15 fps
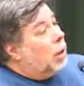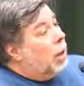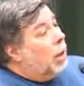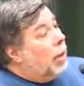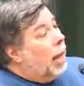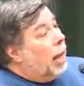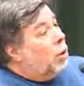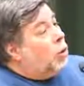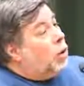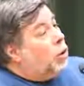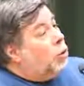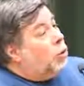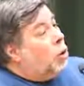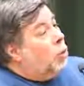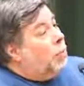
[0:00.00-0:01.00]
And how can
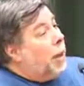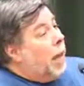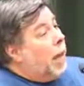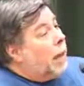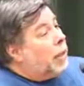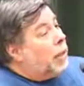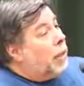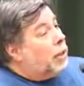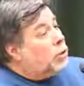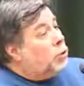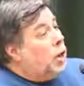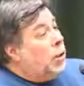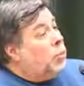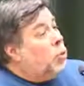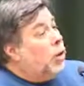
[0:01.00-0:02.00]
you go back and
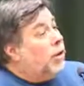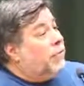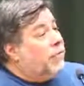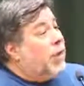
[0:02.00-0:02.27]
try to point a